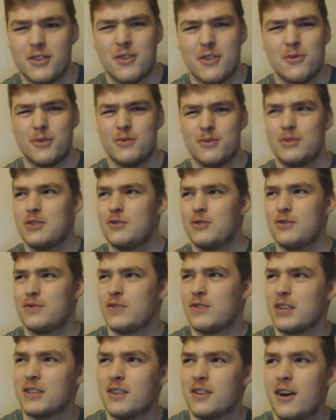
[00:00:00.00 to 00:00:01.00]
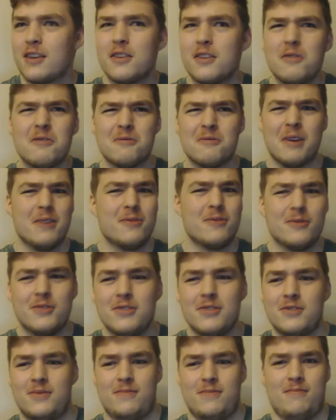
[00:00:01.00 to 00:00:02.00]
I don't want him to just think, like, oh, where are all
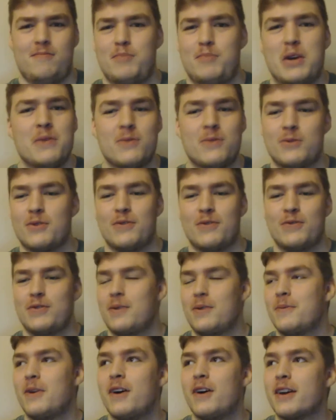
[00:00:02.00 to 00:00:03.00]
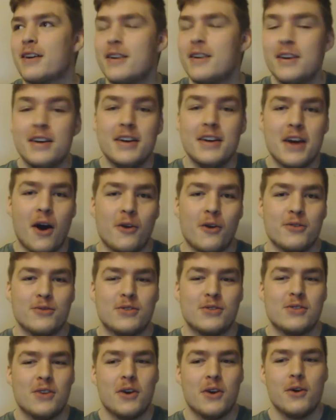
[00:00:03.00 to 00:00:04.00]
these people coming from? Like, I
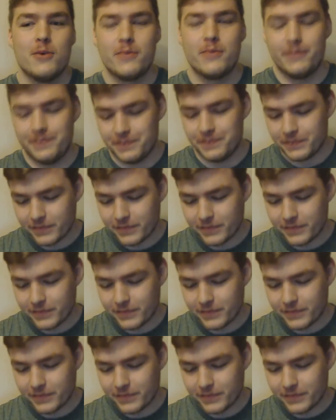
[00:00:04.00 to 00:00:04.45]
wanted to know.